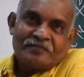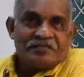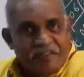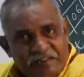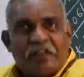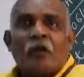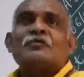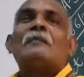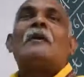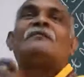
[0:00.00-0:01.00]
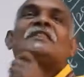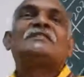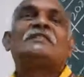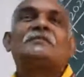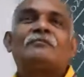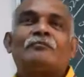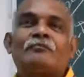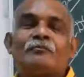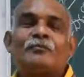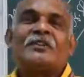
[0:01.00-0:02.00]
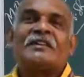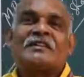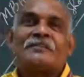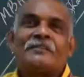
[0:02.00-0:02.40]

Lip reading: There is outcome of this project.